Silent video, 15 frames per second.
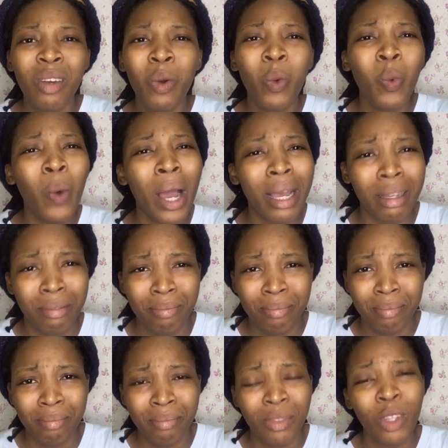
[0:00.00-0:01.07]

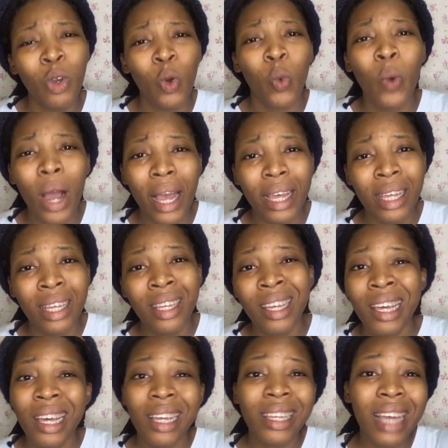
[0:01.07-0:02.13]
Why?
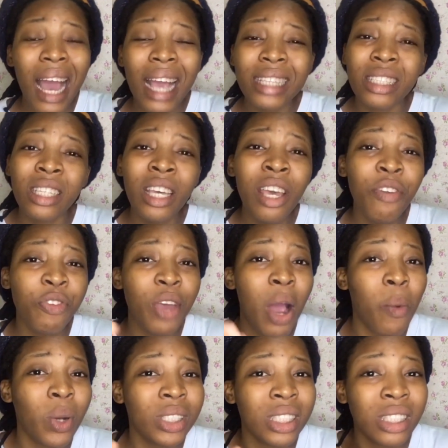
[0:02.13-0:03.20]
Guys, if you are
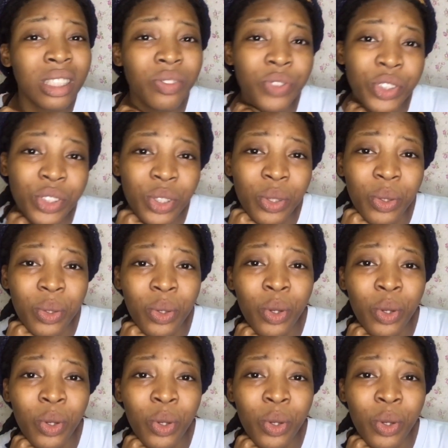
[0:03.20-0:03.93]
watching this video,